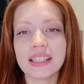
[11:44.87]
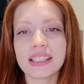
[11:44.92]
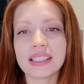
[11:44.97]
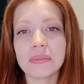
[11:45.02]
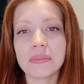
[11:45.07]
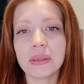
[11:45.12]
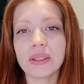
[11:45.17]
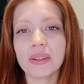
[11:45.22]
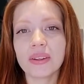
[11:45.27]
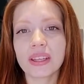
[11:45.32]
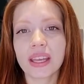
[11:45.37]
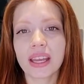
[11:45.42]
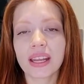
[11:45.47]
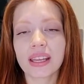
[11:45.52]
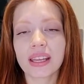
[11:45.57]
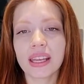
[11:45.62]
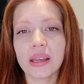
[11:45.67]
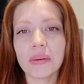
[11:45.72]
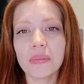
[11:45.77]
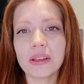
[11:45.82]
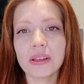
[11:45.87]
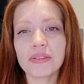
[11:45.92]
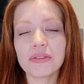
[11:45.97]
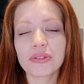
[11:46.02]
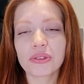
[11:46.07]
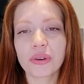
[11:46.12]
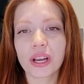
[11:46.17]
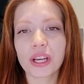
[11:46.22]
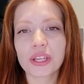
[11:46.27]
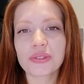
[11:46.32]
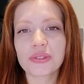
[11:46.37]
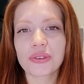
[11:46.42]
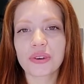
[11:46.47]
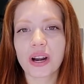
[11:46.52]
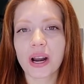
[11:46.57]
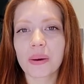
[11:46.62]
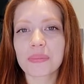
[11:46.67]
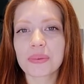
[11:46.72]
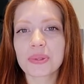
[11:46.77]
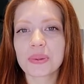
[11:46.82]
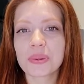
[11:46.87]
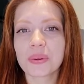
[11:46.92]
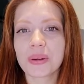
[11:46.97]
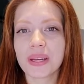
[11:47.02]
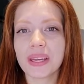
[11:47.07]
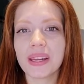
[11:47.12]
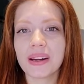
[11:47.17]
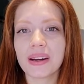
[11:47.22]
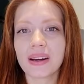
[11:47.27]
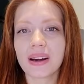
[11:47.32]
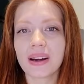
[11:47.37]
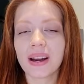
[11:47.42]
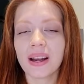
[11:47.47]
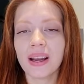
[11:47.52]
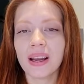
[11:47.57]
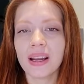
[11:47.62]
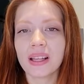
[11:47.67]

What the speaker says: This method can keep them fresh for up to a year,